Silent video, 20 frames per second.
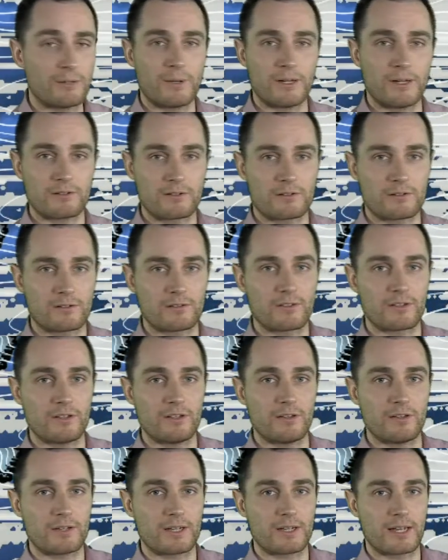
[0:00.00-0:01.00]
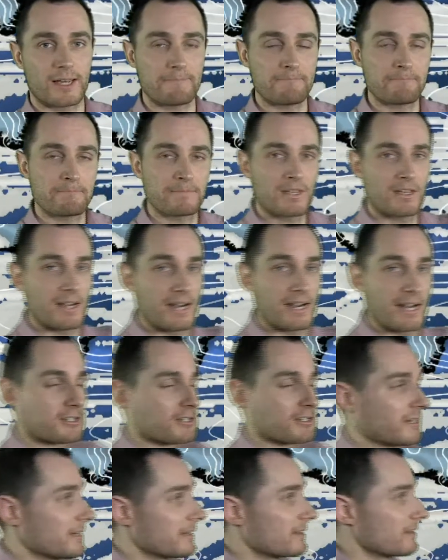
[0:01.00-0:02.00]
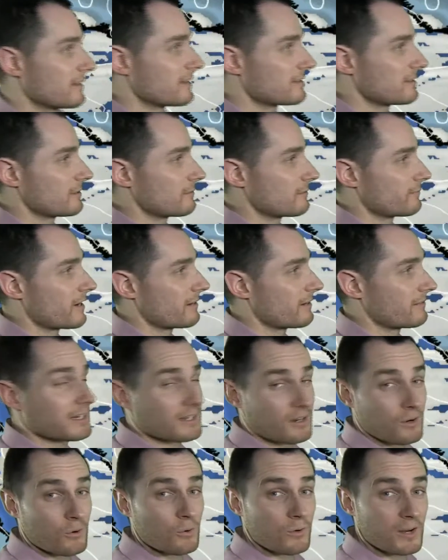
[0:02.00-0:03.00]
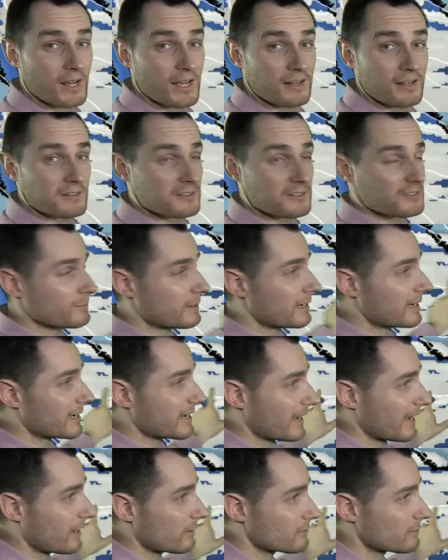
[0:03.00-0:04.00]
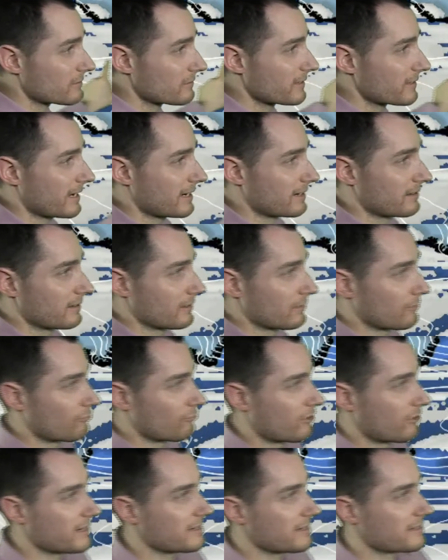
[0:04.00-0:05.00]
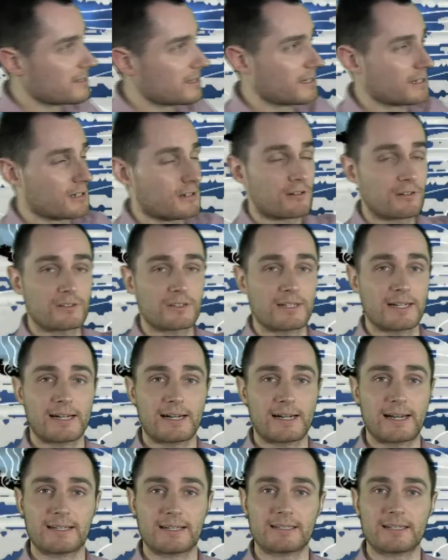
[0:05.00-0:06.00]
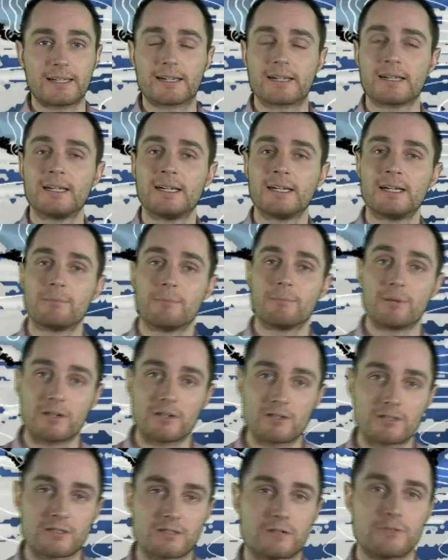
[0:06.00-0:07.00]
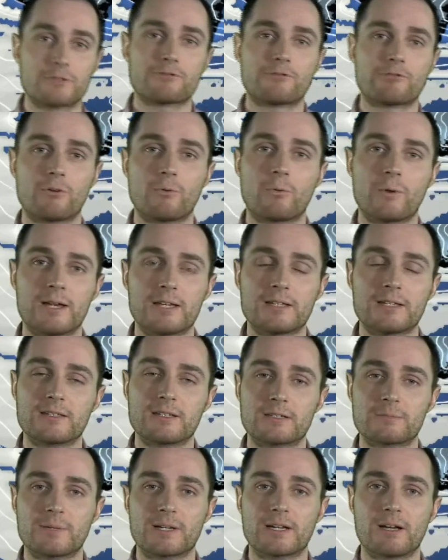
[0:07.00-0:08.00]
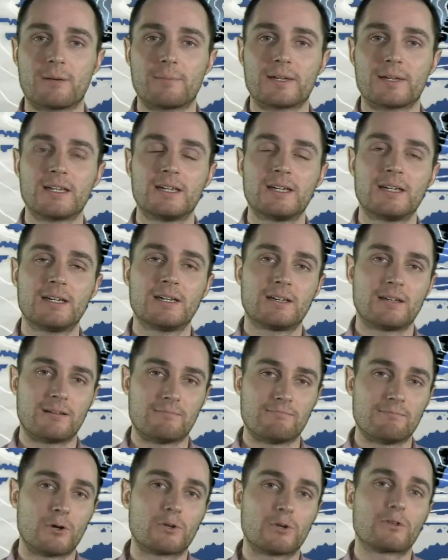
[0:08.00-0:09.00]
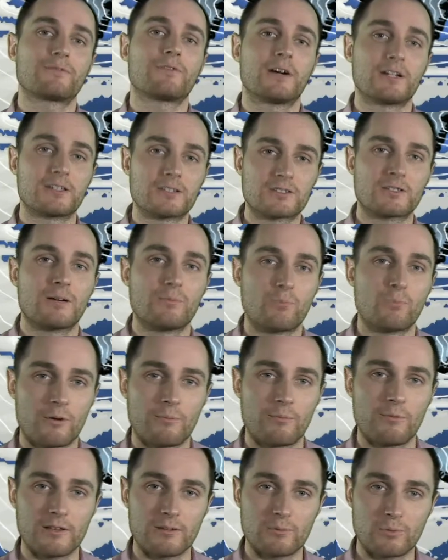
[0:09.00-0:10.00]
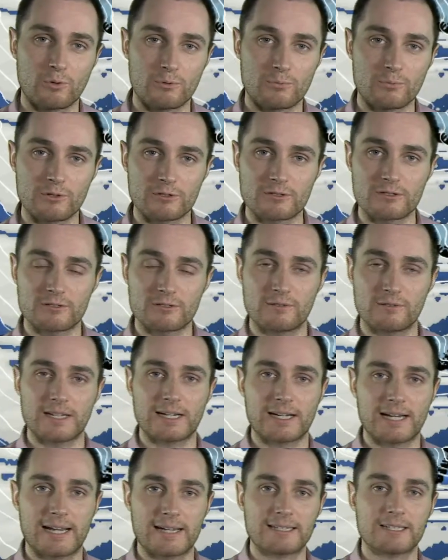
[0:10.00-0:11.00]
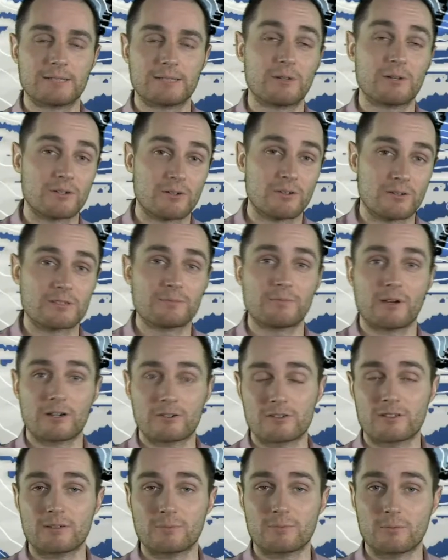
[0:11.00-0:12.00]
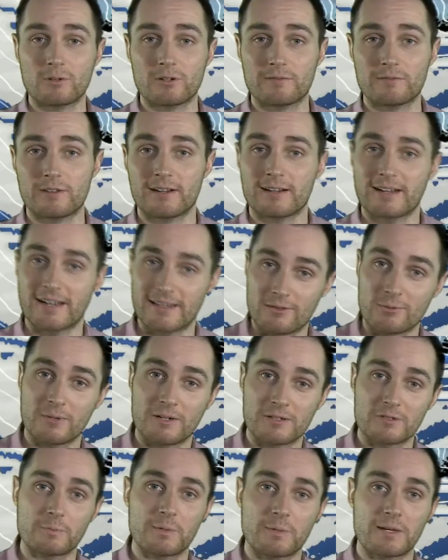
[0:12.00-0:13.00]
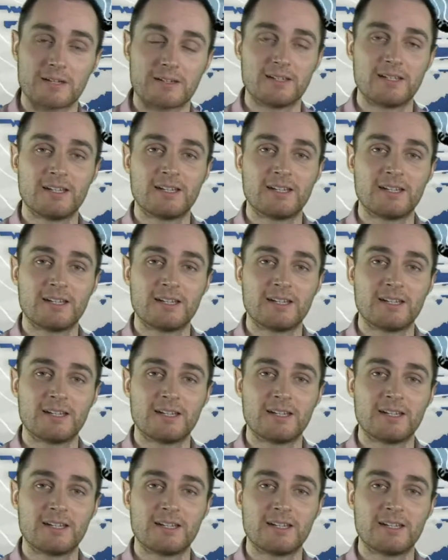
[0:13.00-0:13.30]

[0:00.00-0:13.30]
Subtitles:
winds across the UK. And actually, this is very cold air that's spilling out of Canada, racing across the Atlantic. Because of those strong winds, it's becoming modified somewhat by the warm waters of the Atlantic, but not as much as it would have done had the winds been